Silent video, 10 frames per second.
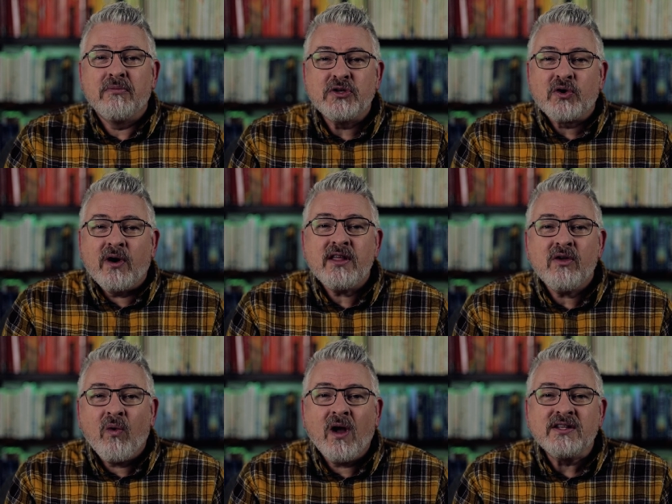The majority
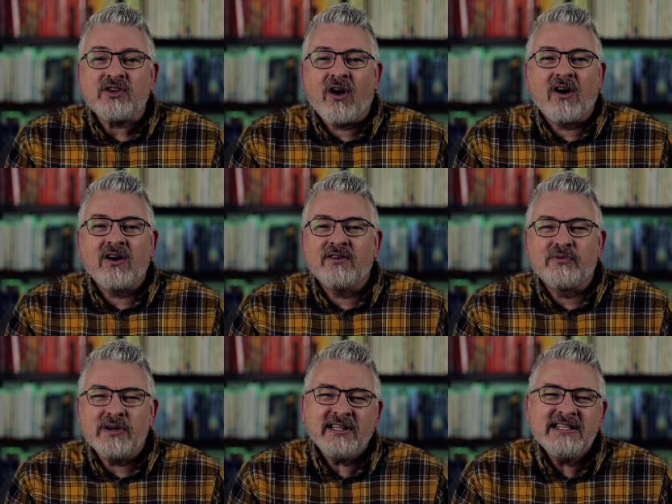of the ones are
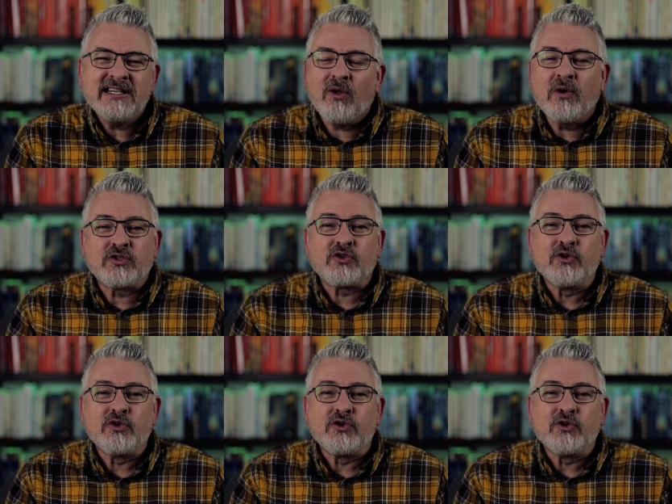really deal with